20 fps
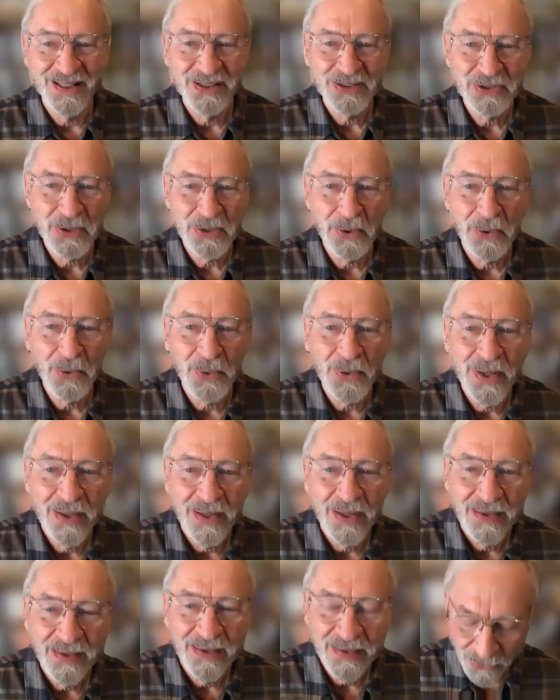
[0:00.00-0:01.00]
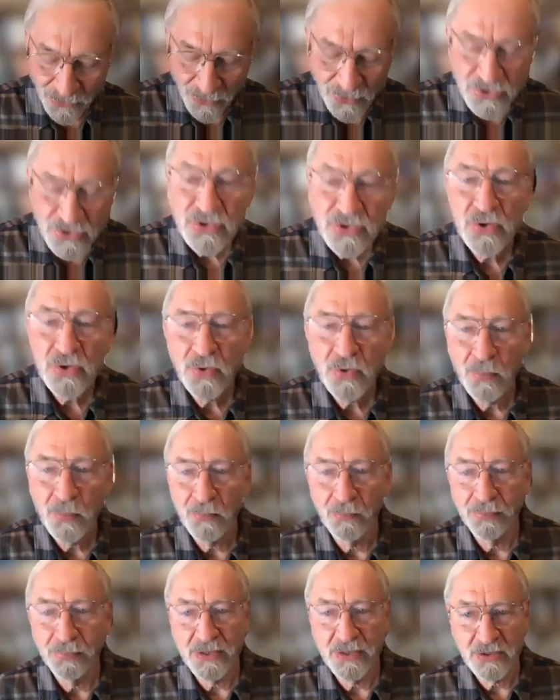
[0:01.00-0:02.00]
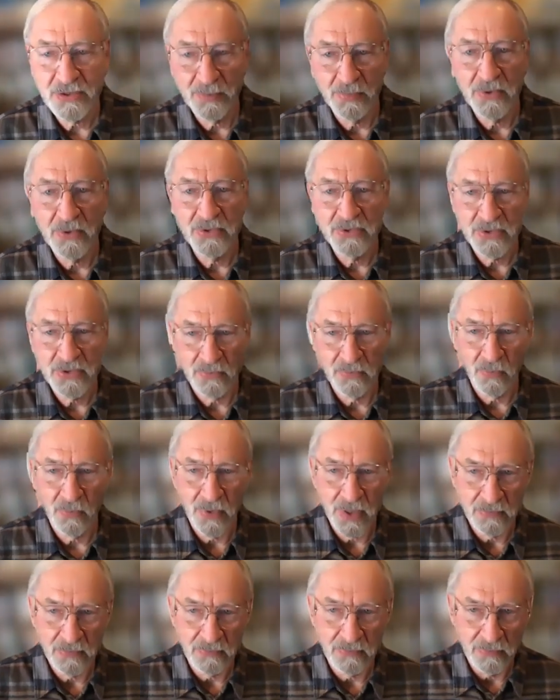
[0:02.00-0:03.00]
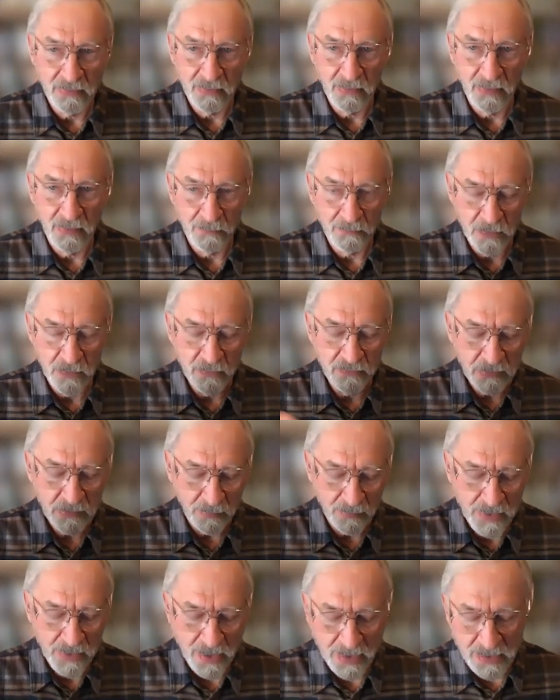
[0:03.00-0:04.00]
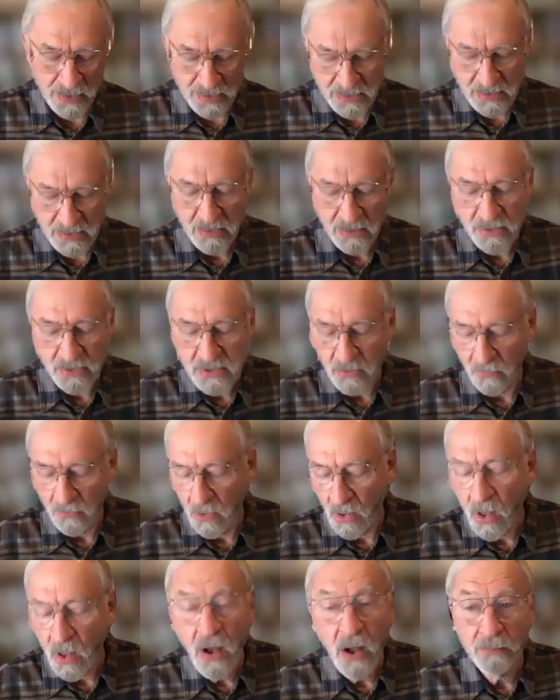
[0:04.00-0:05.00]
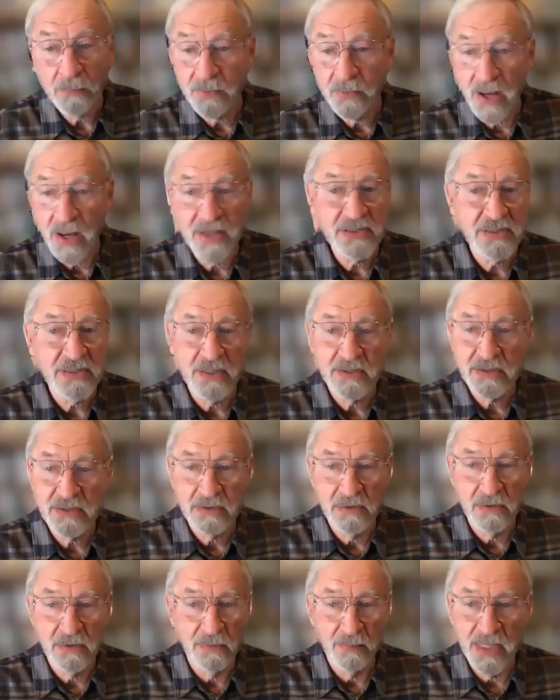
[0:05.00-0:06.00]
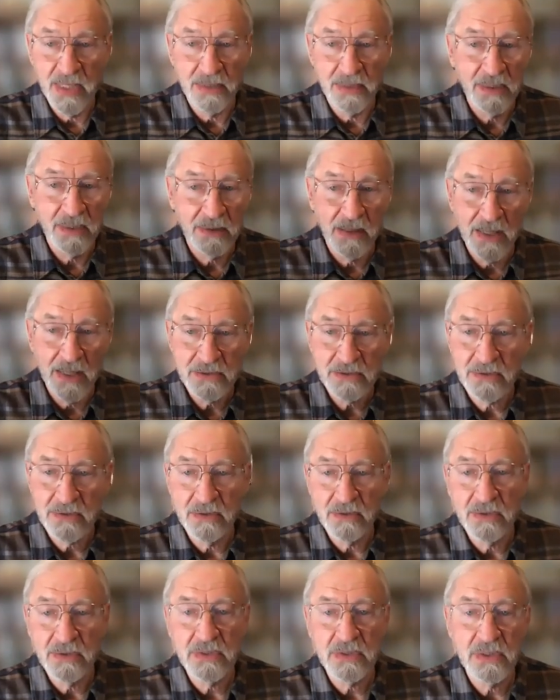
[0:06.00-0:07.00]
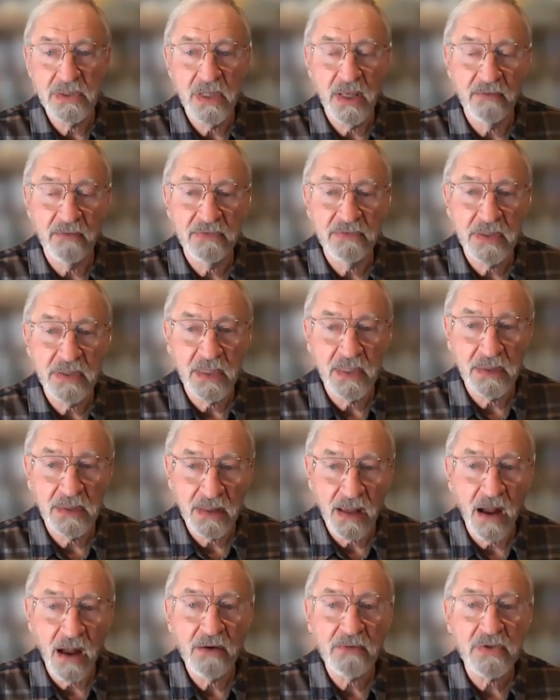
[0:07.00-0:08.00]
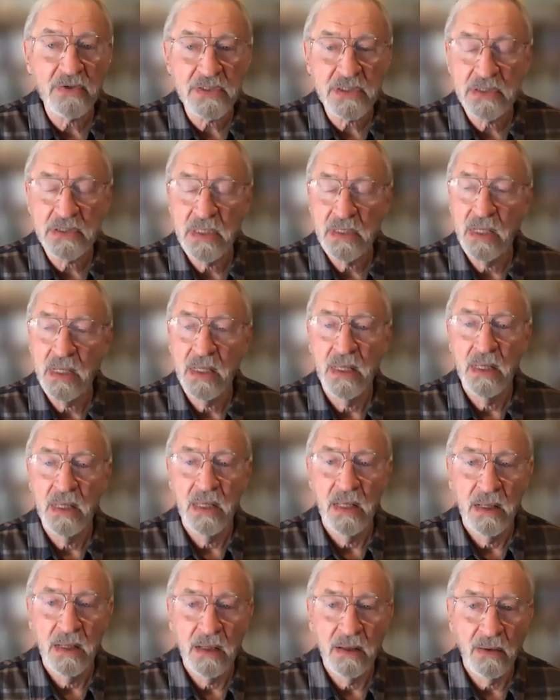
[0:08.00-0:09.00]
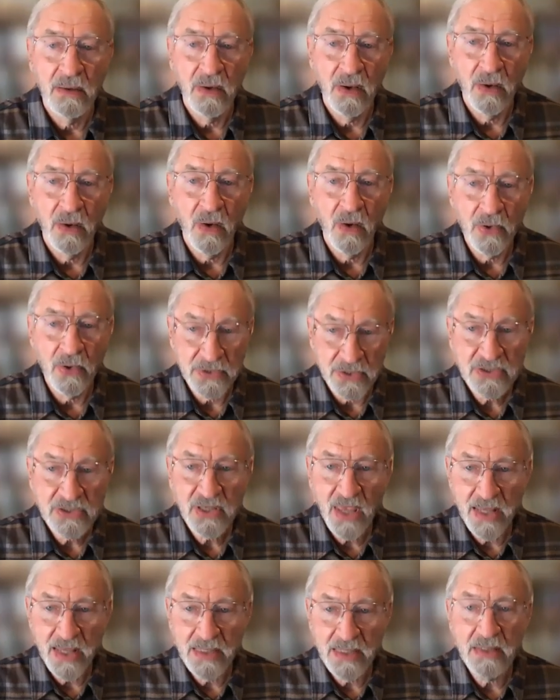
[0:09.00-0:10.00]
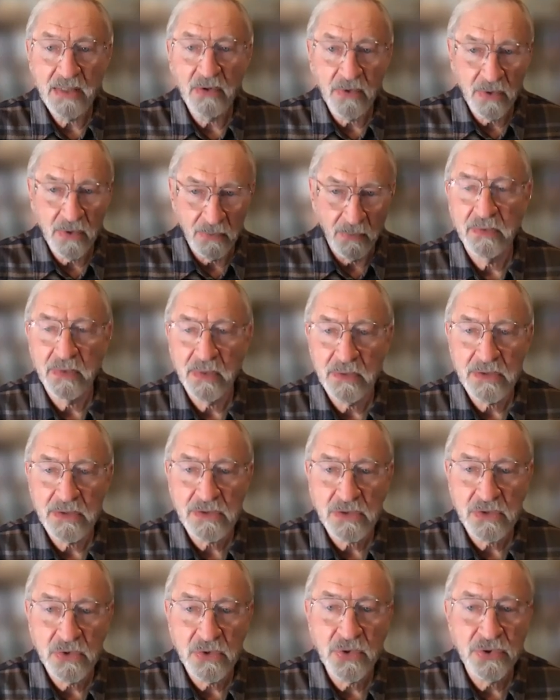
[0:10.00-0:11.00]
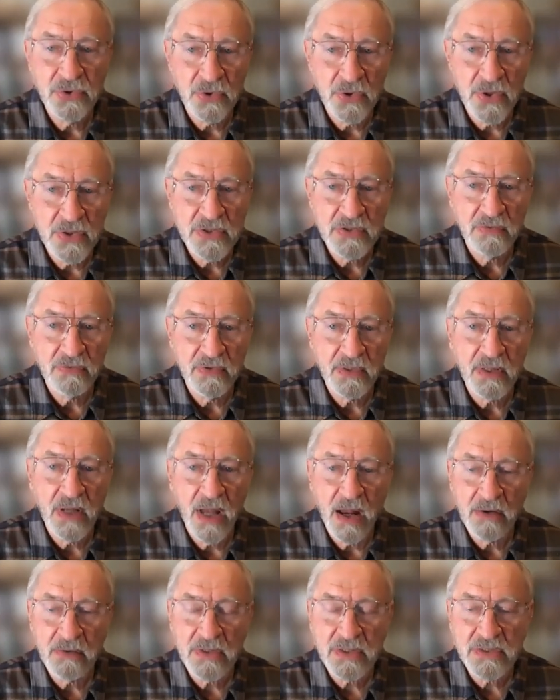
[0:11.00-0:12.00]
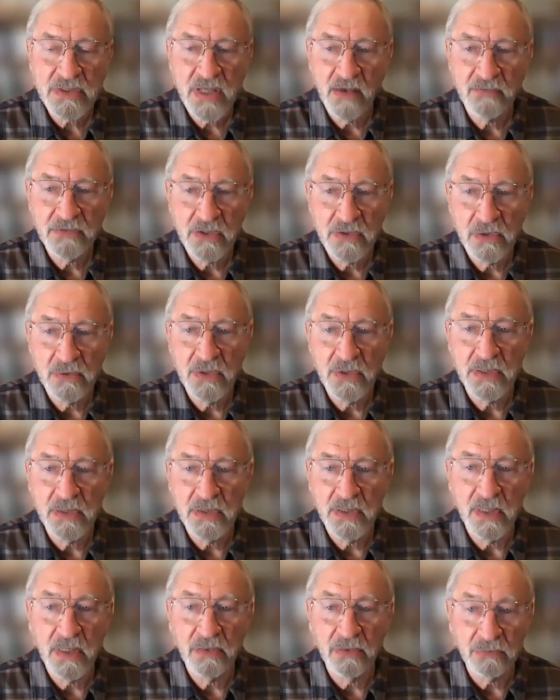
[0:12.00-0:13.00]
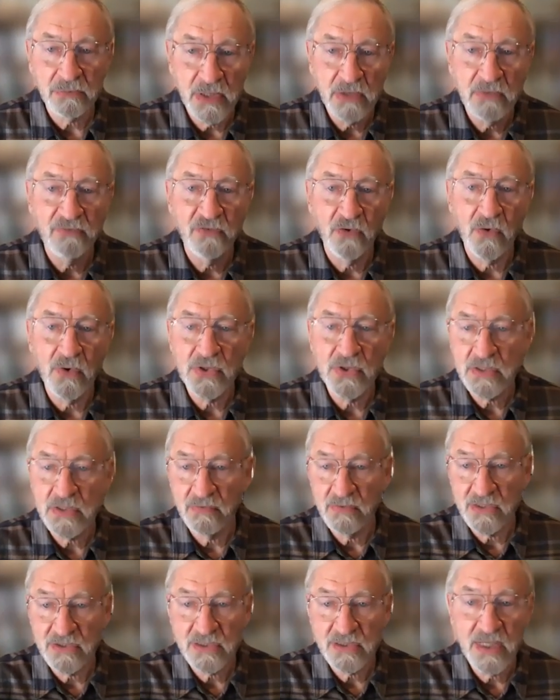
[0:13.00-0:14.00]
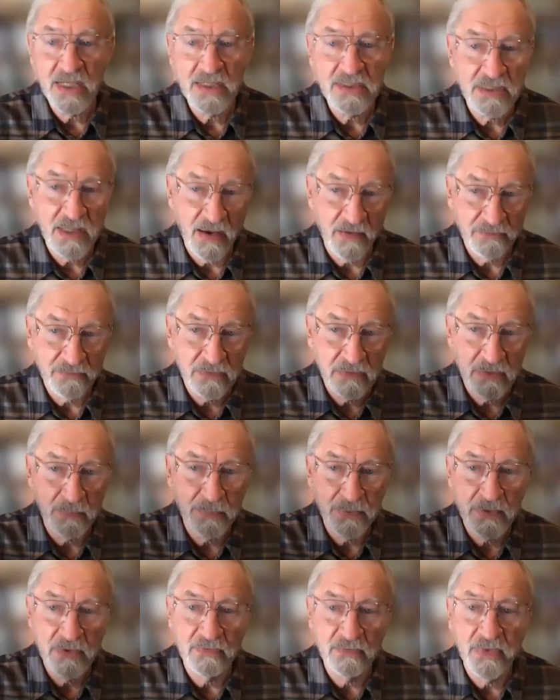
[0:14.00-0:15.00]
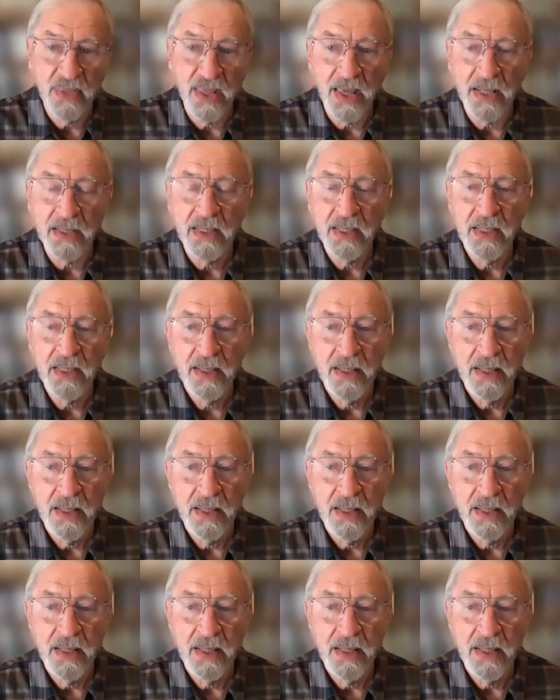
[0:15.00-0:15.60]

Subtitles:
So those two principles are what move to amend is. And there's a long process to amend the Constitution. You have to get Congress all deciding, or I think it's 2/3 of the Congress have to do it, and then 3/4 of the states have to approve that.